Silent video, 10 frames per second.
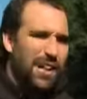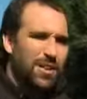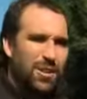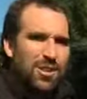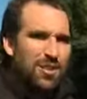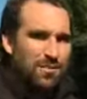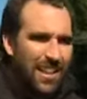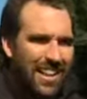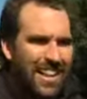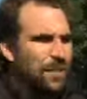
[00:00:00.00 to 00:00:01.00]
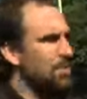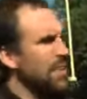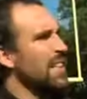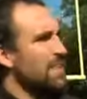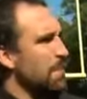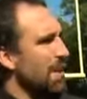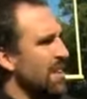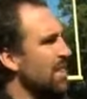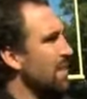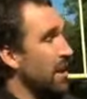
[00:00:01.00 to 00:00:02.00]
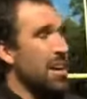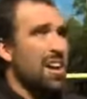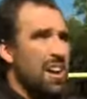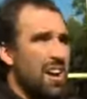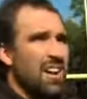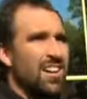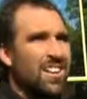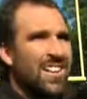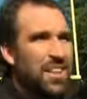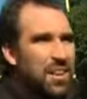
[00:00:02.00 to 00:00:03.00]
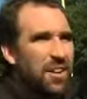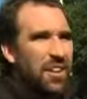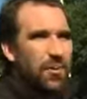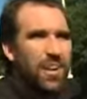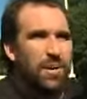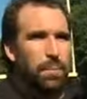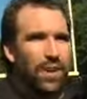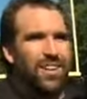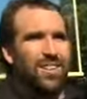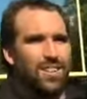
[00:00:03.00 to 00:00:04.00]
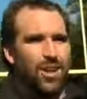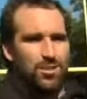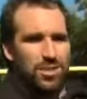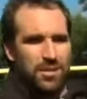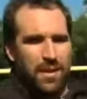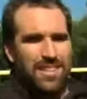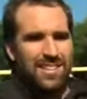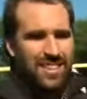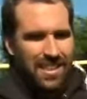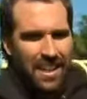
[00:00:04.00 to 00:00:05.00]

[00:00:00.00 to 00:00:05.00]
Bit gruesome, but again, it was an experience. Like, huh? You hear, you know, we hear predator calls, which is basically a